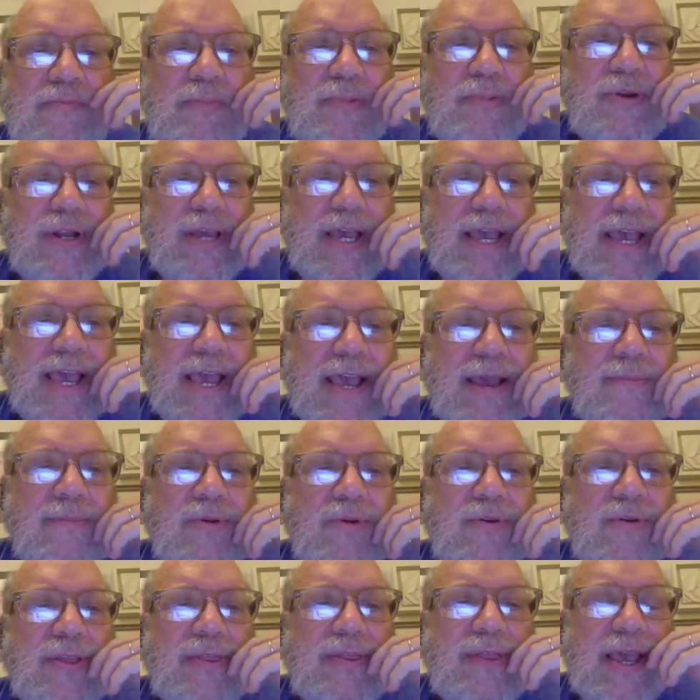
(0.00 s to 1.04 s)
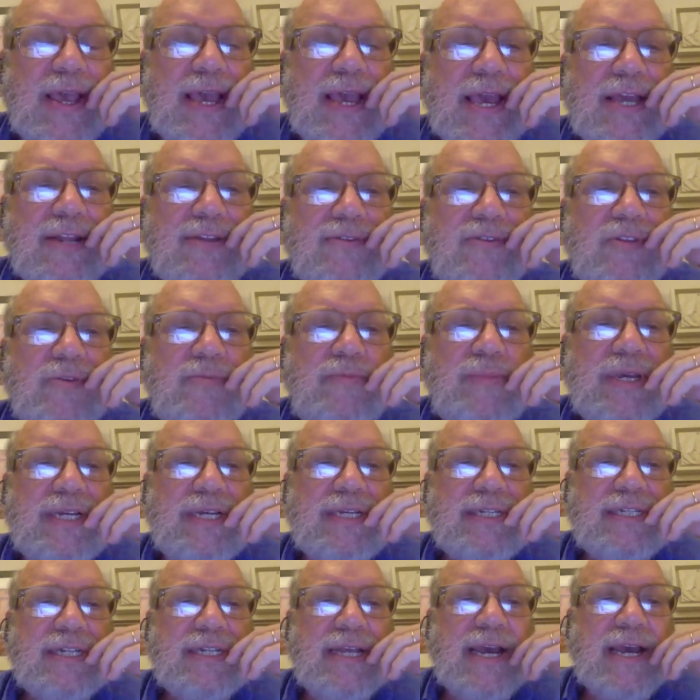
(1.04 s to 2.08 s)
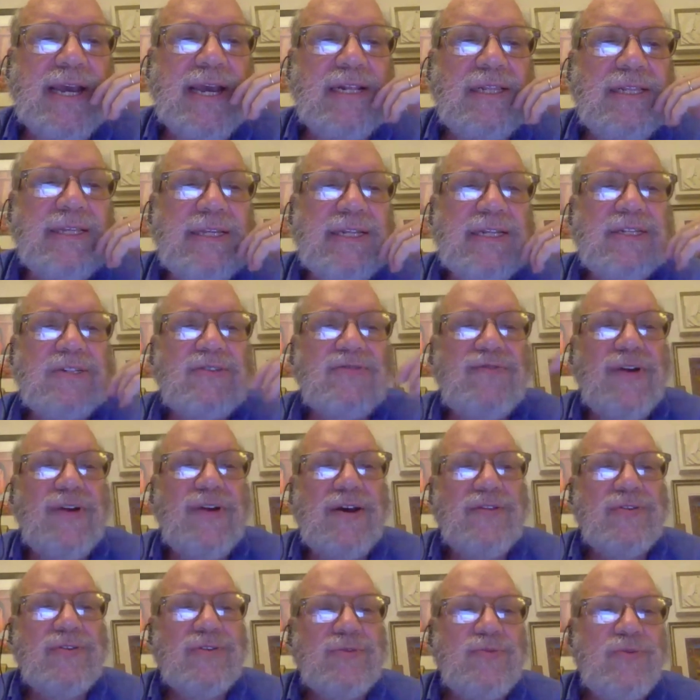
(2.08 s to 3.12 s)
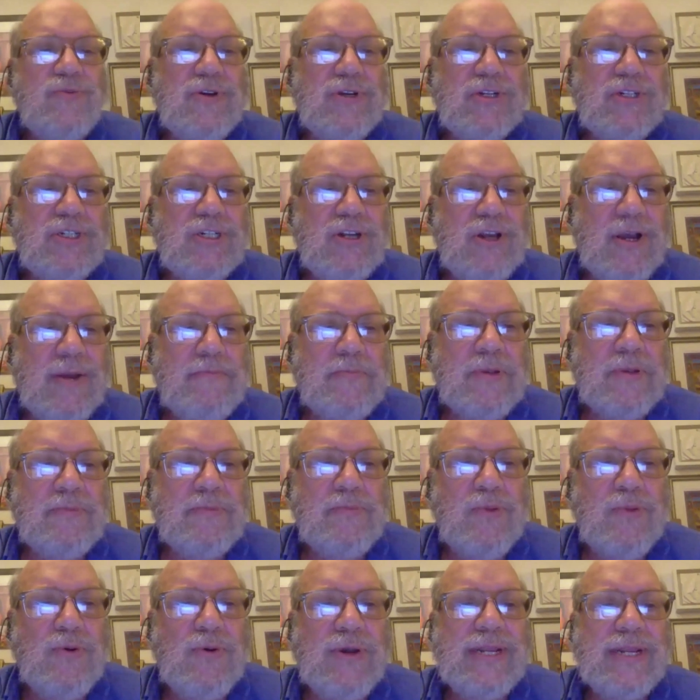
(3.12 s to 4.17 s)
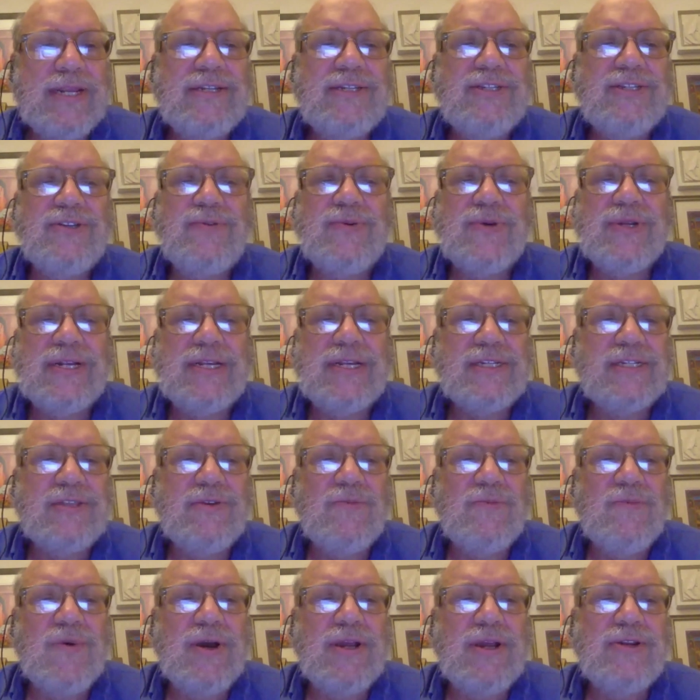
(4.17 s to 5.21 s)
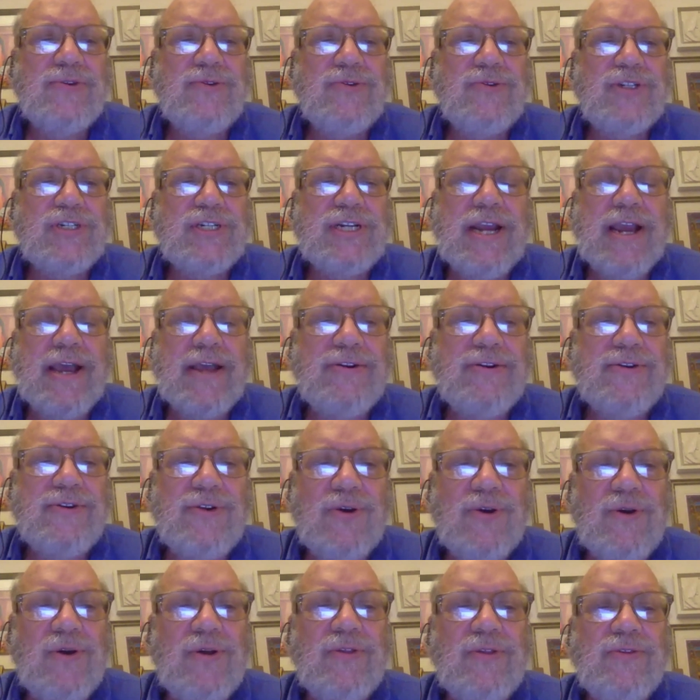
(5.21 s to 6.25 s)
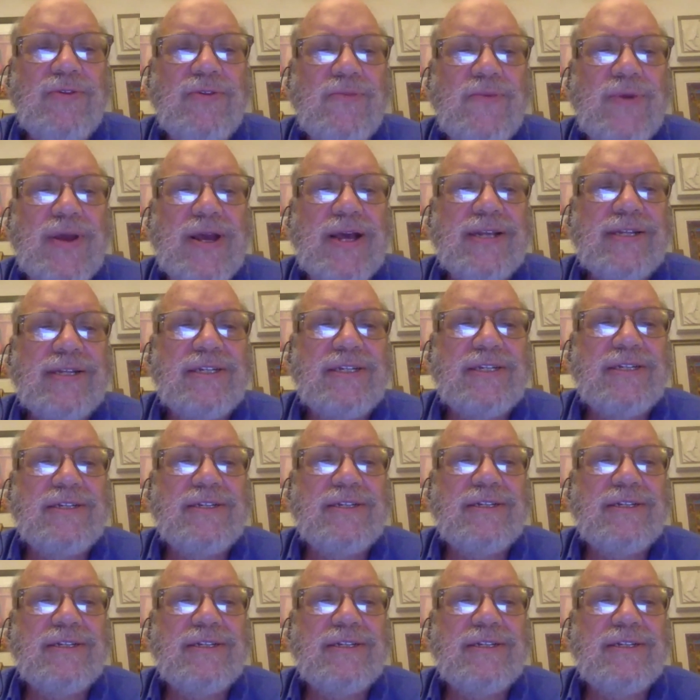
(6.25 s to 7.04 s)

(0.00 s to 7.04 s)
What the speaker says: put a hammer in the hand of the biggest idol in his father's workshop and pointed to it as the one who shattered all the rest,